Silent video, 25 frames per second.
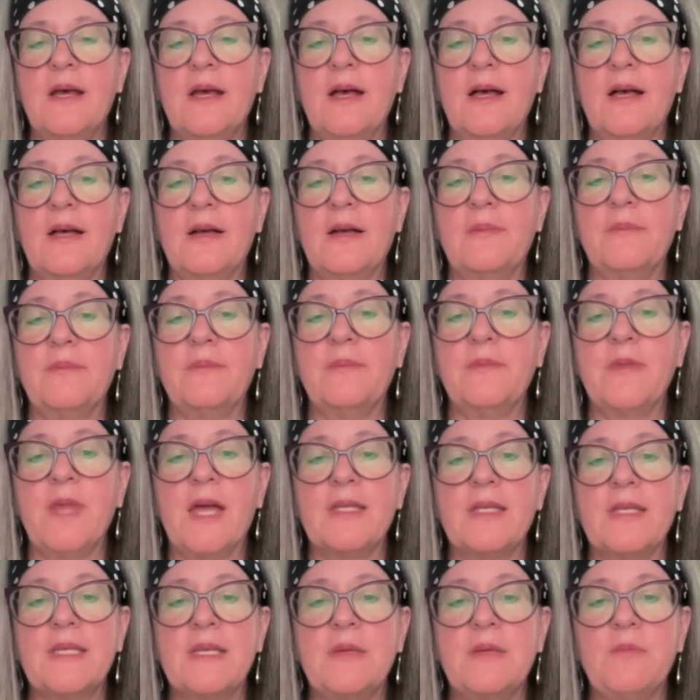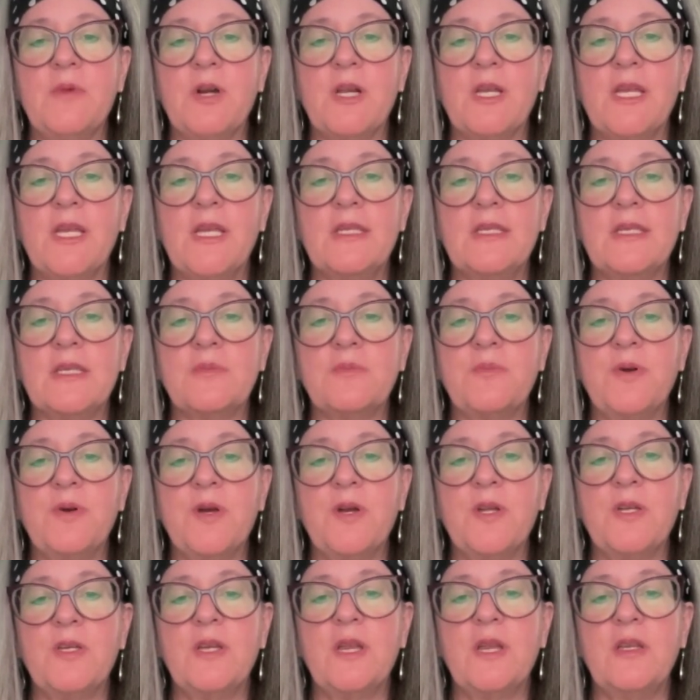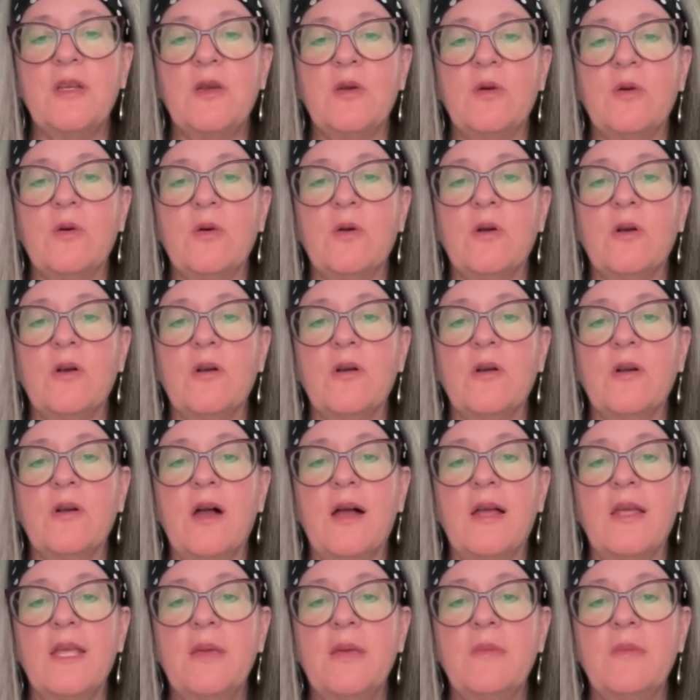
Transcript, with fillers: Um, I see Marquese has put your uh,